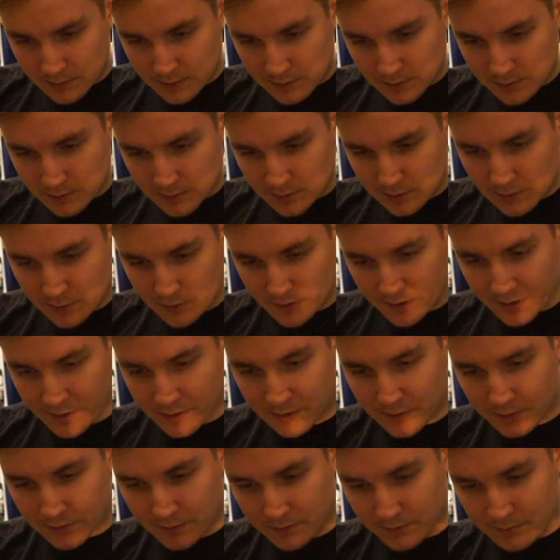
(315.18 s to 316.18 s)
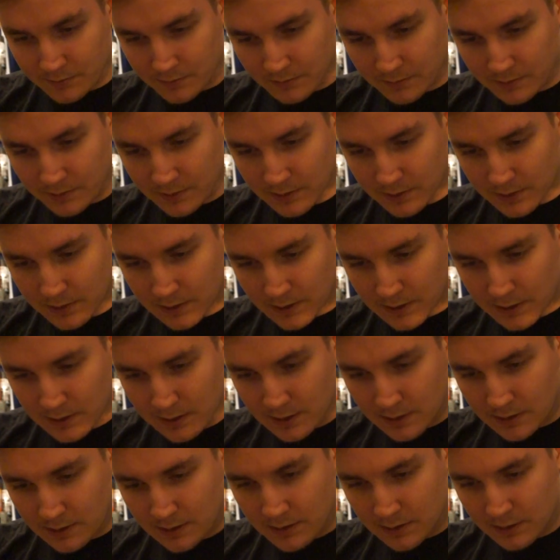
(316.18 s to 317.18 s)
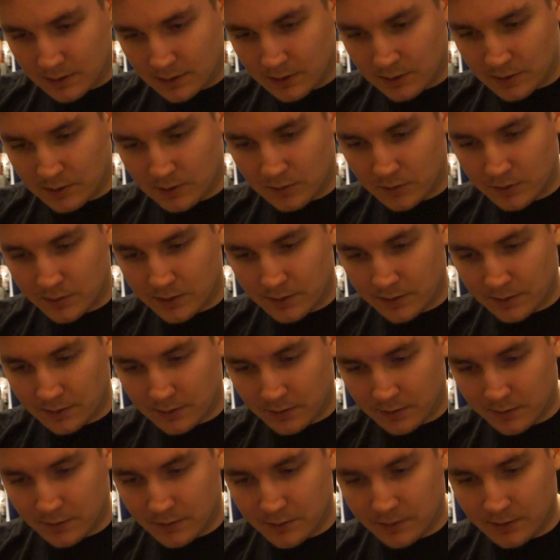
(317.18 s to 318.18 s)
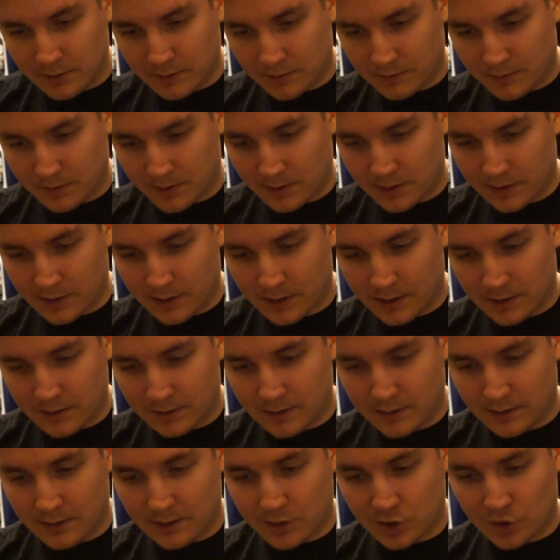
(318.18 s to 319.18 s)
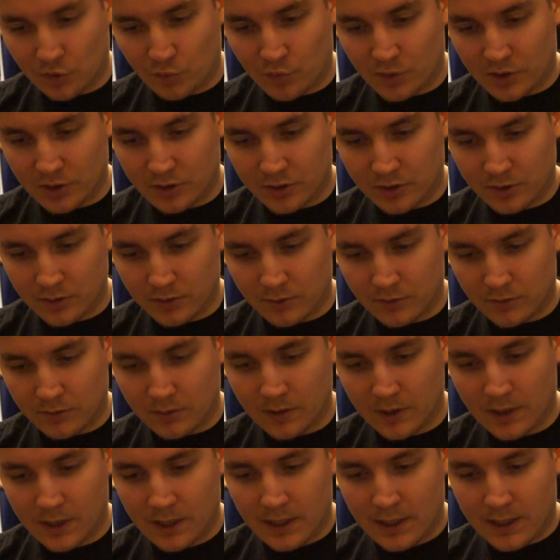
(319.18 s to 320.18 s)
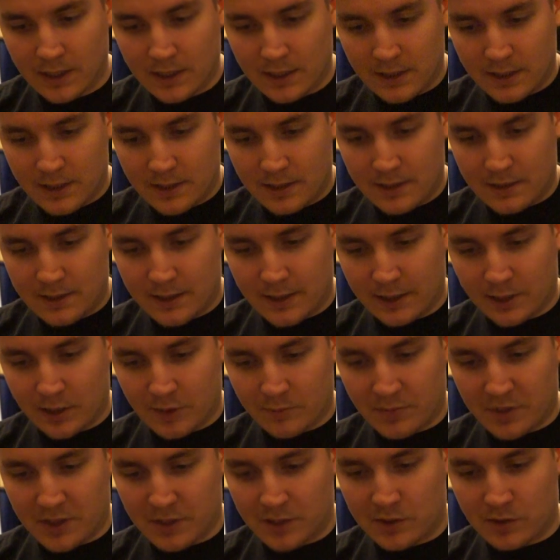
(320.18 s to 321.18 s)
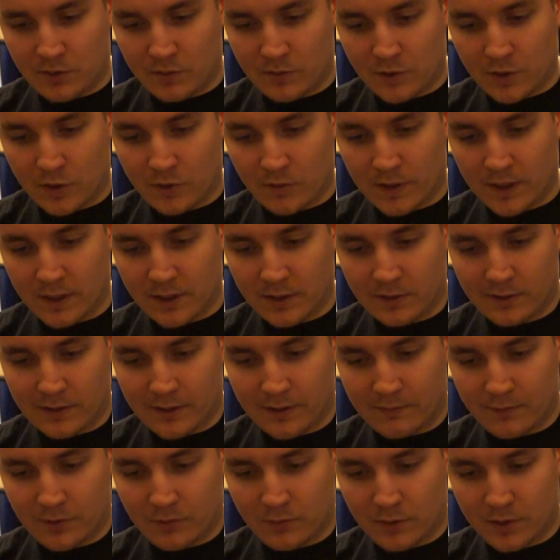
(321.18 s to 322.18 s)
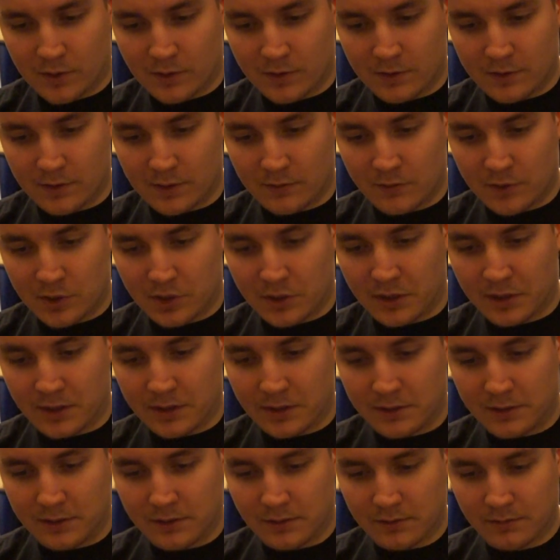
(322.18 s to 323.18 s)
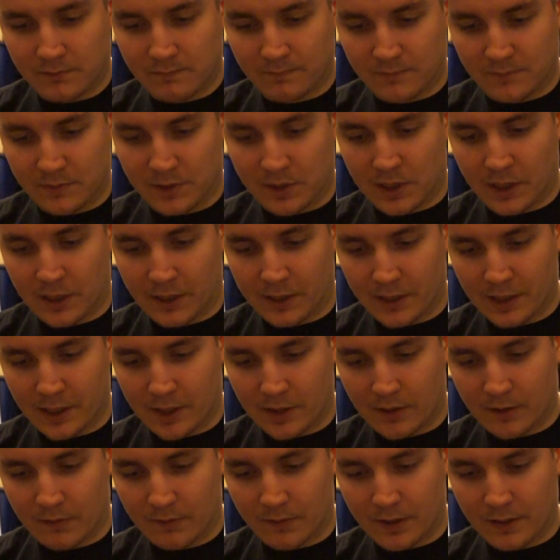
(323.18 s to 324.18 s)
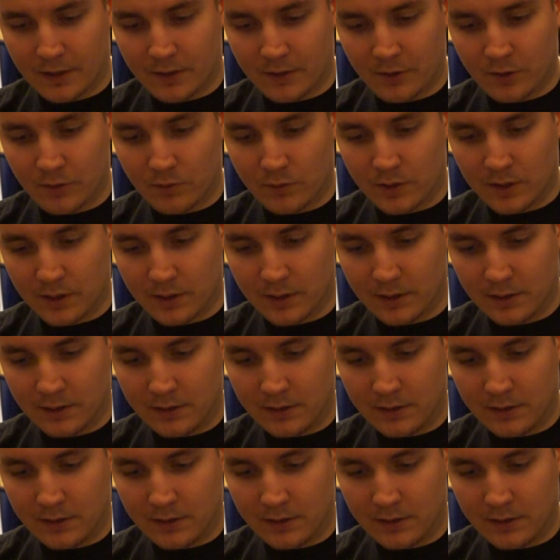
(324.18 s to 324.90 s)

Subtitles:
Just don't get too loosey-goosey with your cuts unless you want to take your piece to a grinder afterwards, in which case cut it however the hell you want.